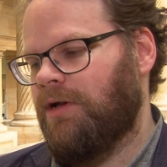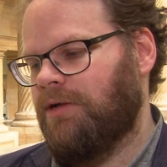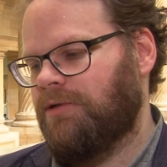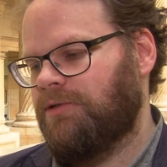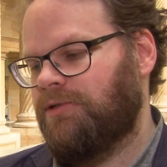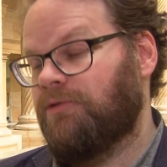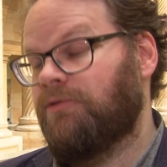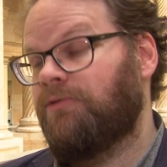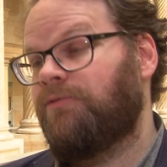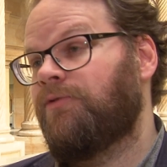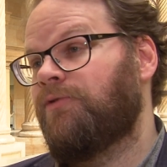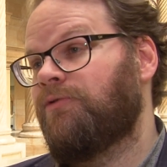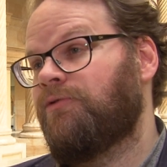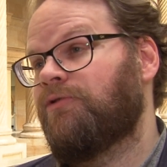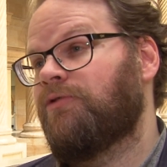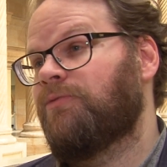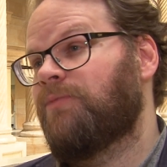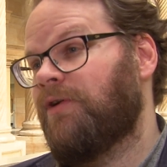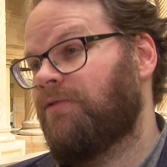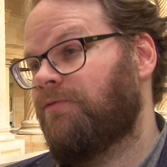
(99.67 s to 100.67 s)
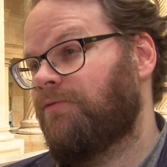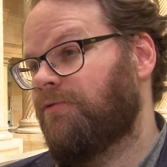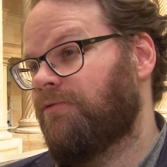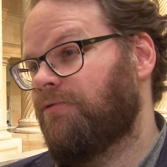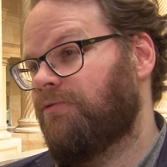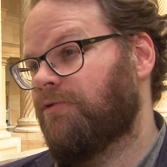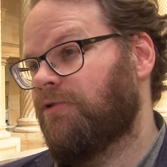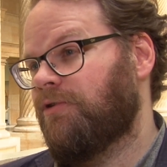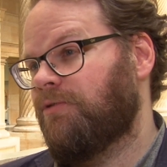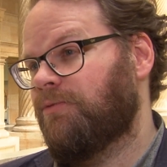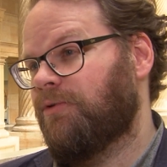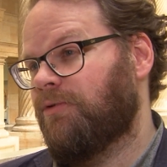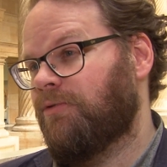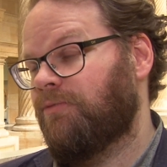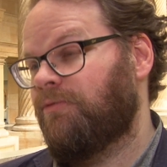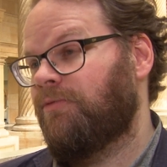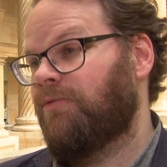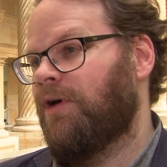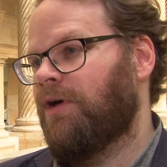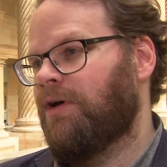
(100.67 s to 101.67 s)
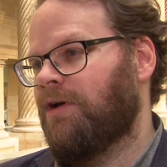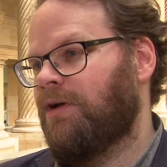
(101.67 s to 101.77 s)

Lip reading: sort of food group by food group of